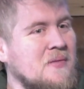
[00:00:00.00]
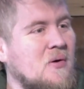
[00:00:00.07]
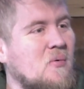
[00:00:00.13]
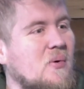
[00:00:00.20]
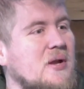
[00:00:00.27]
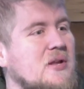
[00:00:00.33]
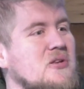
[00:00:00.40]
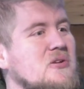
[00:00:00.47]

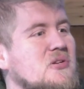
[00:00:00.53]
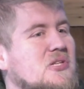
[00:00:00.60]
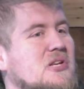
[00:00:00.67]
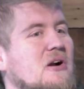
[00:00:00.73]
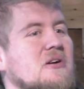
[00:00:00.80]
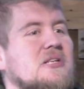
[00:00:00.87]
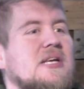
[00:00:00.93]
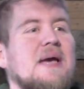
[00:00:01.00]
When you
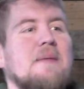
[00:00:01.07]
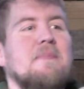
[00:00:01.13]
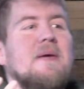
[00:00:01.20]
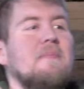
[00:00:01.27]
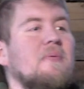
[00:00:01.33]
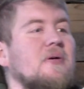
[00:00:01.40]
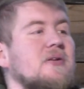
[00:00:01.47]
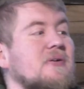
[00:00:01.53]
start to get
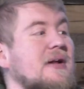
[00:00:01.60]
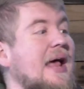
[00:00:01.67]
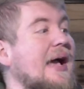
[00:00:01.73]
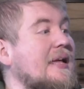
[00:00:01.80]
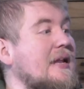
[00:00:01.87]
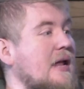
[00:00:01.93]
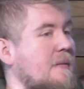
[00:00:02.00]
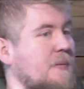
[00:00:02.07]
people into an
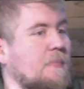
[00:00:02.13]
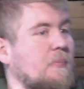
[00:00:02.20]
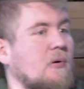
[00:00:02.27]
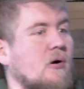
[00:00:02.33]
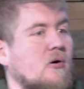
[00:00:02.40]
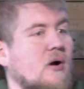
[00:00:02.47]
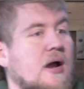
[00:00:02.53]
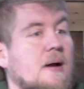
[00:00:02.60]
academic
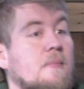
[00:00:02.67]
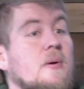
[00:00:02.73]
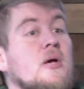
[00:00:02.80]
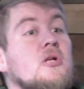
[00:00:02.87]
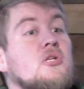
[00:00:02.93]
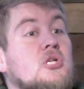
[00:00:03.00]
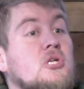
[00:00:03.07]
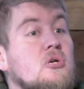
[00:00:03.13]
program,
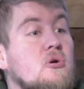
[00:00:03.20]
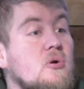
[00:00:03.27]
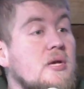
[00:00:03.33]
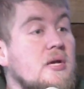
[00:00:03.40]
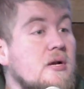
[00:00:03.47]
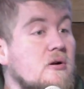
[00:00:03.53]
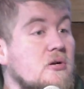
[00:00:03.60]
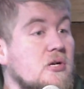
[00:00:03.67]

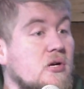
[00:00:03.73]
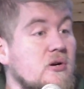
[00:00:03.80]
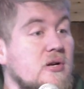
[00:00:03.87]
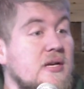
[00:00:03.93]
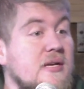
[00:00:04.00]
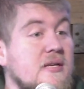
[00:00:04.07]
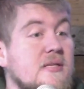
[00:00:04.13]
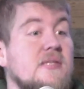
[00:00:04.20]
two-year
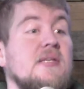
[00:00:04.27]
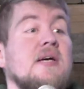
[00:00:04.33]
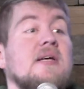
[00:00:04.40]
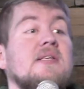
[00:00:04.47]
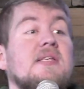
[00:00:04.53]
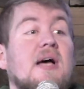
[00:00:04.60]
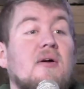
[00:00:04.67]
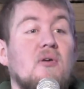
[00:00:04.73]
degrees
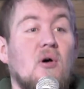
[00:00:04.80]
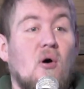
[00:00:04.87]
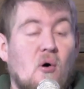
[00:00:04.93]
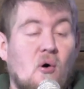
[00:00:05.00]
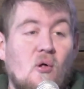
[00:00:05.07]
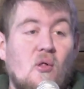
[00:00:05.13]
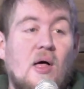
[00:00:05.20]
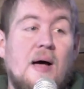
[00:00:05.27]
sound a
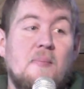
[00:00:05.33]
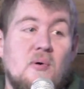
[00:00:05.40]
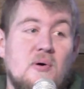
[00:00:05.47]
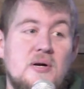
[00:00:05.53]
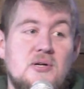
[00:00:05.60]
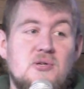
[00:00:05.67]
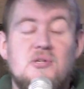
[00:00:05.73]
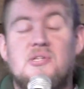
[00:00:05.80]
whole lot more
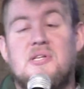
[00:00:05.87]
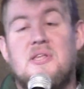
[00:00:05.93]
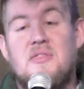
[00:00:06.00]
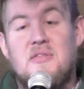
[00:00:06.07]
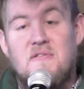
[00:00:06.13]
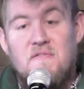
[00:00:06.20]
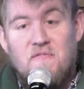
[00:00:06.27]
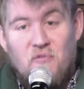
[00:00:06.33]
interesting
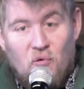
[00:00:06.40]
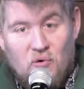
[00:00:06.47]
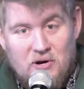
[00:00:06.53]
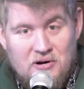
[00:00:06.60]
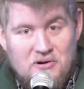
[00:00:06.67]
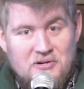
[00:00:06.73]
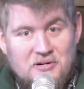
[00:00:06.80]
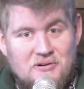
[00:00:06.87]
than
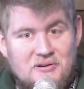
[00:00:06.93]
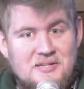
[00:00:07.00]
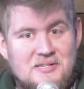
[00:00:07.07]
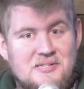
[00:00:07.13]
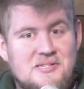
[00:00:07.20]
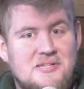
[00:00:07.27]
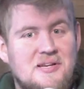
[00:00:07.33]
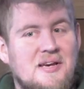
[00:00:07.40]
four-year
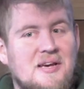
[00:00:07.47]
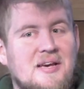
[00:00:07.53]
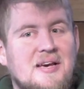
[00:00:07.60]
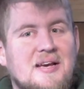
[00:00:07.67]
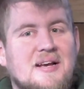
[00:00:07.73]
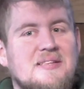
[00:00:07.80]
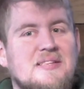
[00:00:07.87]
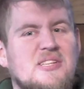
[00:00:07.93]
degrees,
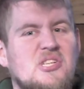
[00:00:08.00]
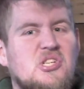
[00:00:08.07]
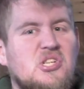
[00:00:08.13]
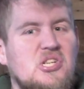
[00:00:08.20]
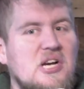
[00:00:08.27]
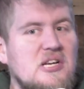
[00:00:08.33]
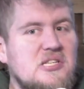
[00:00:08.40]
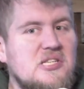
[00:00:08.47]
because it's
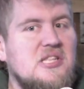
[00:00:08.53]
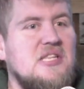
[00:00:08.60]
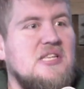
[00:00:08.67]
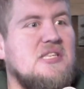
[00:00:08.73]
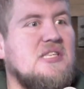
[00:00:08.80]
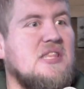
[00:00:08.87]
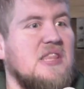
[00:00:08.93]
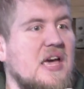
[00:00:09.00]
just
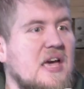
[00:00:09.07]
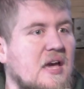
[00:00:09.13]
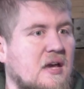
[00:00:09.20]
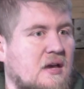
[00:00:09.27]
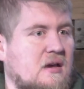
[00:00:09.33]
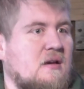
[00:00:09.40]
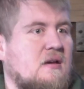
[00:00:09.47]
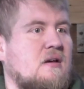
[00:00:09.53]
this thing
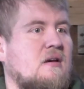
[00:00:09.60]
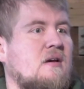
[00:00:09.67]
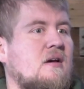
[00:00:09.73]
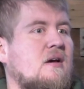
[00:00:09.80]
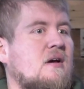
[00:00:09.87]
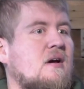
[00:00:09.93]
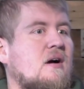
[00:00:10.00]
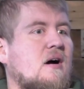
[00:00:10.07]

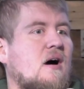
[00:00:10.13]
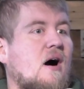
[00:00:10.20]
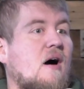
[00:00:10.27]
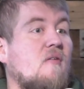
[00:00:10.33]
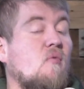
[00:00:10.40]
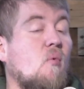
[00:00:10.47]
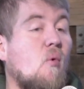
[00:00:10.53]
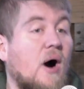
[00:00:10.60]

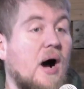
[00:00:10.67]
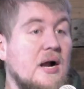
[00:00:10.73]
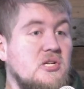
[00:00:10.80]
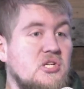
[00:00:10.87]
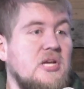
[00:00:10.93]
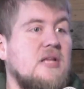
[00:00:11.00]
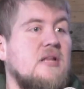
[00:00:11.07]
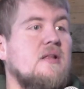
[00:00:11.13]
of
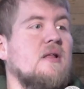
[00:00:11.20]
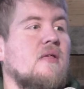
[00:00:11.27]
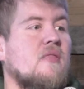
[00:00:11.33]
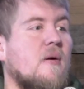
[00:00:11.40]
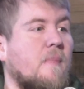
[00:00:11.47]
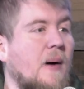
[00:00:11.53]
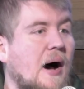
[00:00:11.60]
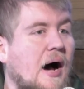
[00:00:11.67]
watching
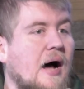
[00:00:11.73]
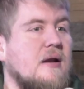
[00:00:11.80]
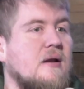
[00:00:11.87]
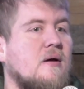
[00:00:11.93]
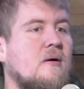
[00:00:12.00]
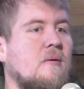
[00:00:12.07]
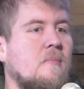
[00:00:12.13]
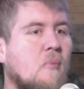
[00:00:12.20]
the
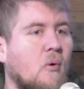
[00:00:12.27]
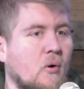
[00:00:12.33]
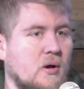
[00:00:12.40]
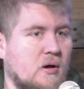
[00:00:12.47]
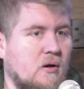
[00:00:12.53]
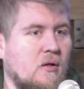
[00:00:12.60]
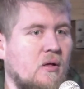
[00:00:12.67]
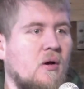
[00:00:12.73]
pot
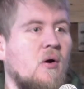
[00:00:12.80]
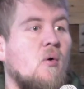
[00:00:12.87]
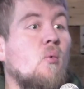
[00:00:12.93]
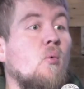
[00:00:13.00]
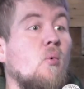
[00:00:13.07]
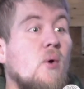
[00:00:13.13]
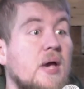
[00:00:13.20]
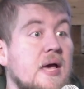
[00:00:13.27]
boil.
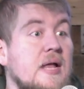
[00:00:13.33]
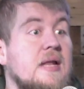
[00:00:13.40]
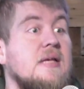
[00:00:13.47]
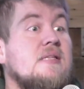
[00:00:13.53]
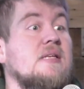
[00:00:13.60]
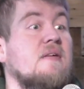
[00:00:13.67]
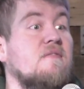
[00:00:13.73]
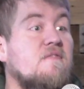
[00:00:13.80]
When
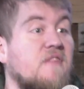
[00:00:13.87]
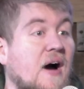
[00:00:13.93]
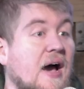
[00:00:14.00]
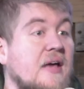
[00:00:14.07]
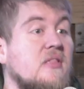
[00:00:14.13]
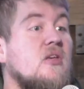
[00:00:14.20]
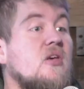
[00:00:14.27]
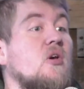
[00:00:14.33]
is it
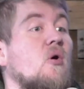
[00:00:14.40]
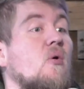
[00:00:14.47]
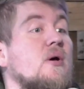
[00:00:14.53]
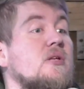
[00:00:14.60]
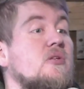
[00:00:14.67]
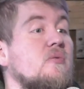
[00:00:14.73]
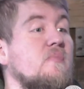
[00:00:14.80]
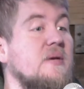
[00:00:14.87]
finally going
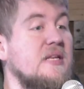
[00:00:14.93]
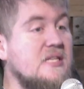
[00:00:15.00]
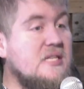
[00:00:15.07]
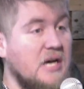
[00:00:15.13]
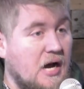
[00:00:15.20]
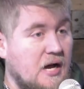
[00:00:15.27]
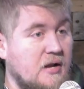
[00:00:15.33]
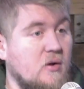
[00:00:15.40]
to be
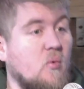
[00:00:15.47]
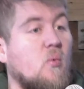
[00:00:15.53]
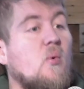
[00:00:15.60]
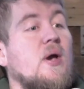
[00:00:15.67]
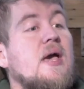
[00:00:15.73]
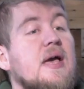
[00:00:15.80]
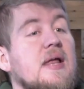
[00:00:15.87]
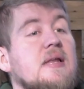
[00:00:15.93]
done?
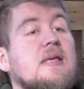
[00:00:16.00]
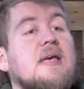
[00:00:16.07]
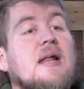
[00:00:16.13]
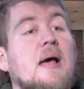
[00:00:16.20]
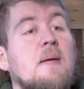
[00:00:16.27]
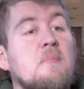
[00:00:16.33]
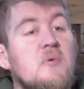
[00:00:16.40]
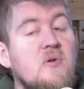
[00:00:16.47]
When can
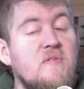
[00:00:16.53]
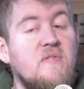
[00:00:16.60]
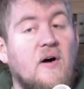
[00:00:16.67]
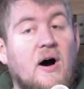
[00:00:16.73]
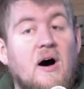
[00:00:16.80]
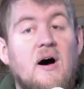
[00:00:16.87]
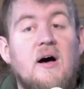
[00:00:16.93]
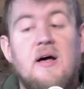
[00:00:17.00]
I move
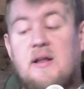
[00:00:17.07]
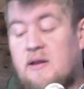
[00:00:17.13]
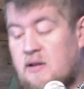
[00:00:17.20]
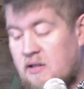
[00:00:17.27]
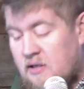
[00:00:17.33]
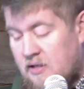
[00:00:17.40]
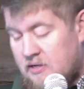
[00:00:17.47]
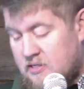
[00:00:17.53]
on
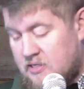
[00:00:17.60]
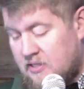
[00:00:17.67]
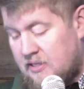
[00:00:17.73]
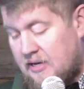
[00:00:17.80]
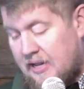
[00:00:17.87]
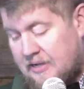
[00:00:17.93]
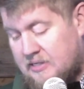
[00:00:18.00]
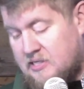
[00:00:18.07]
to the
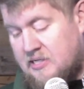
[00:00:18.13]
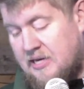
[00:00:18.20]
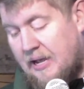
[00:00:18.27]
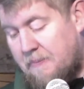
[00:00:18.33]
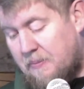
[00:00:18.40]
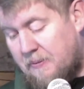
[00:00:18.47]
next step?